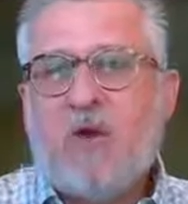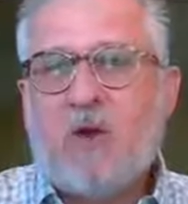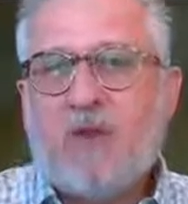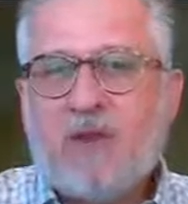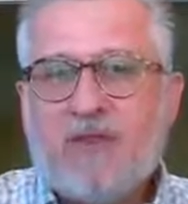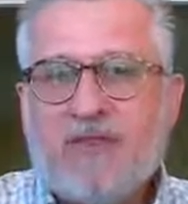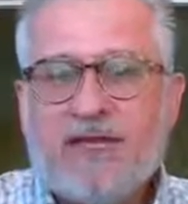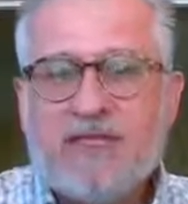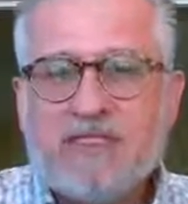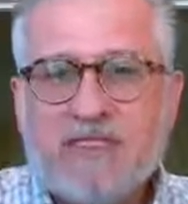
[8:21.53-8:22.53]
what we
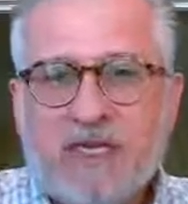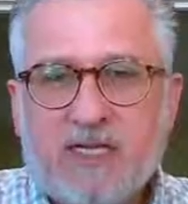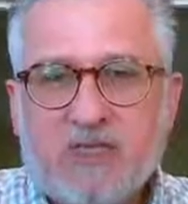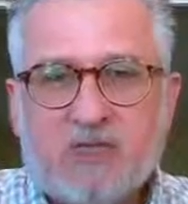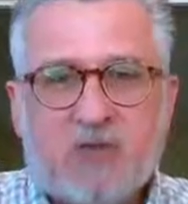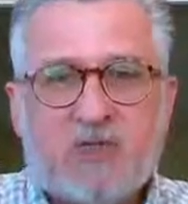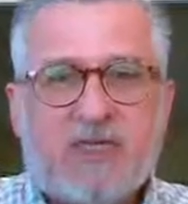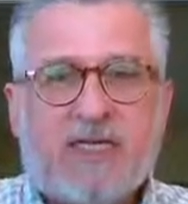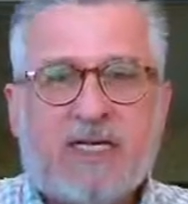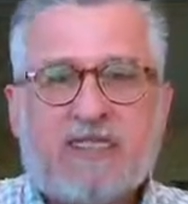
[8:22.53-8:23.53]
think is
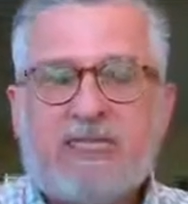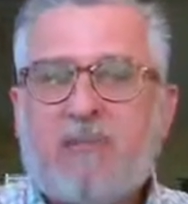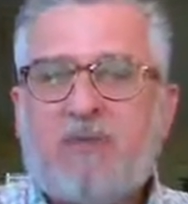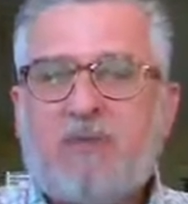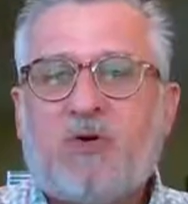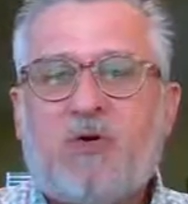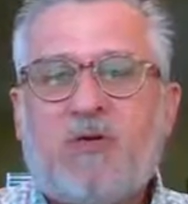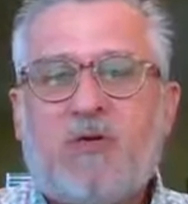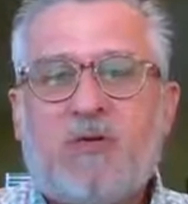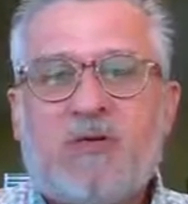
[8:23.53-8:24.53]
socially
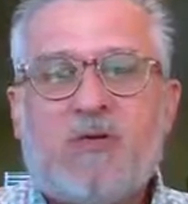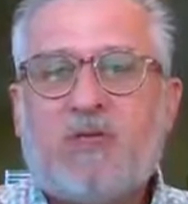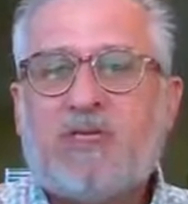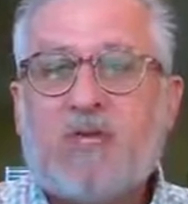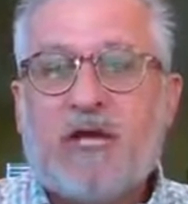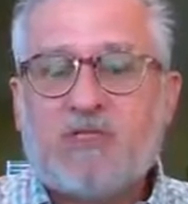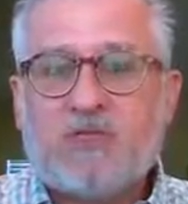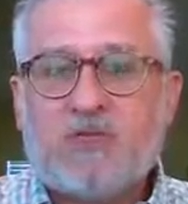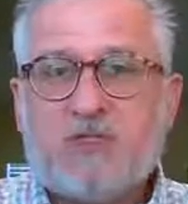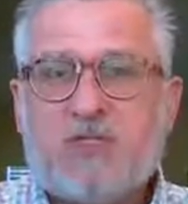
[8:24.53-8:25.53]
acceptable and what's not
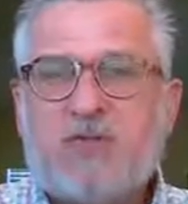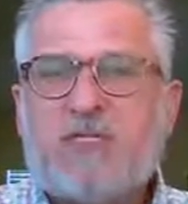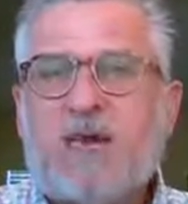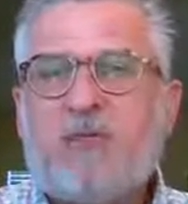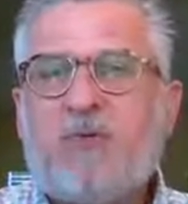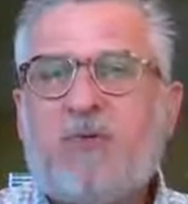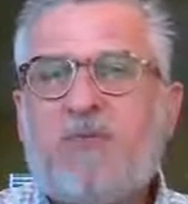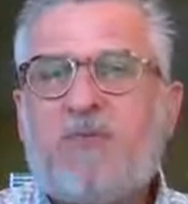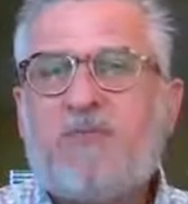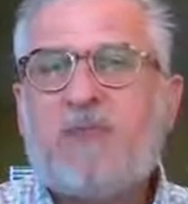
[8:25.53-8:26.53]
socially
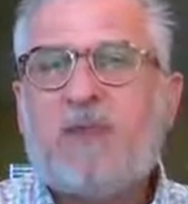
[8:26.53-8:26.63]
acceptable.